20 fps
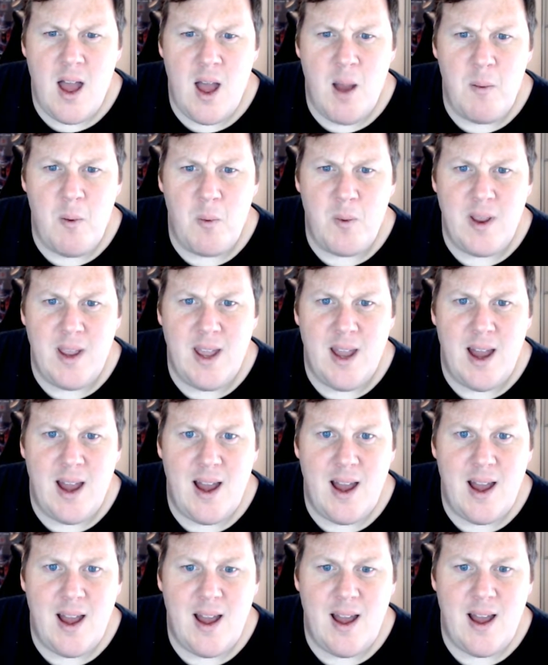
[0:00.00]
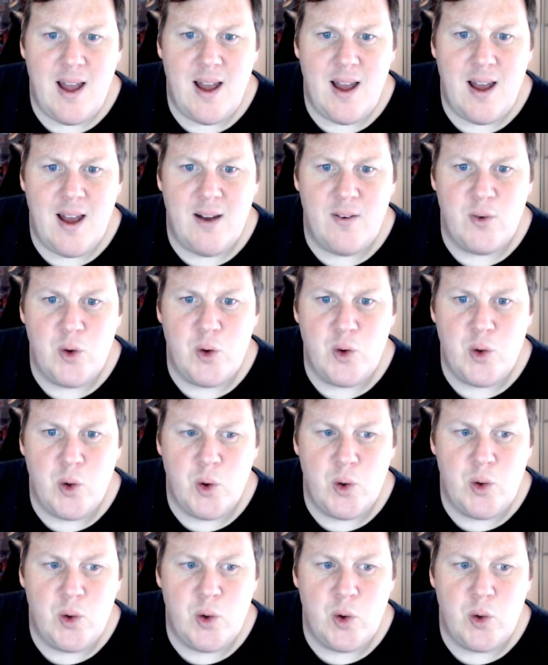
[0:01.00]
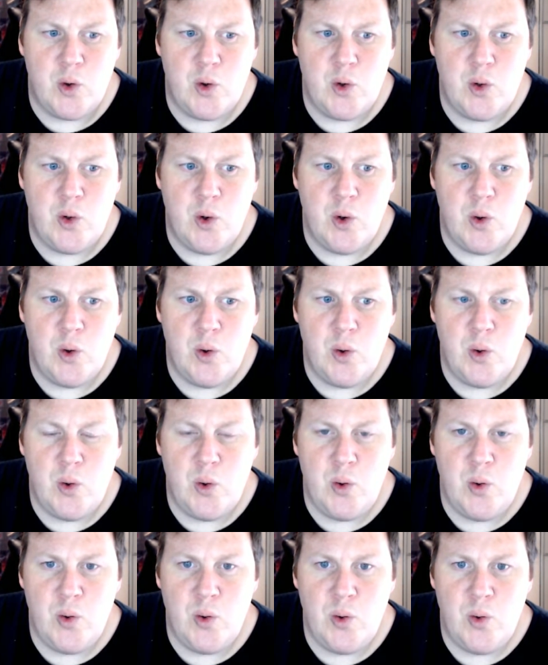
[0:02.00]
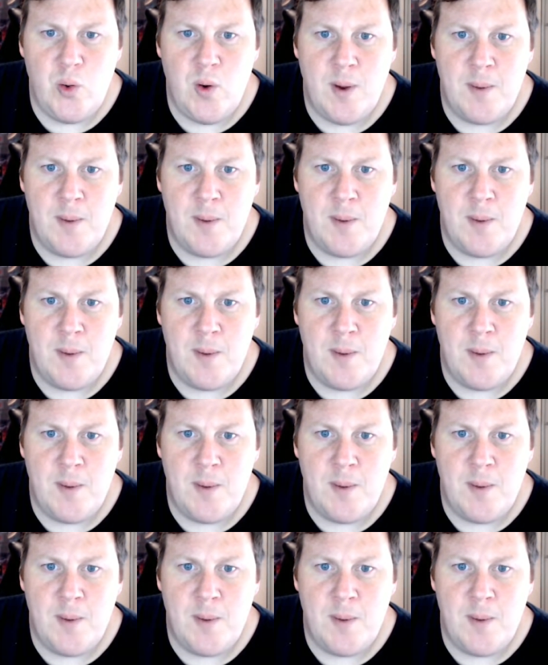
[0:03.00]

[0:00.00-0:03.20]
We have trying to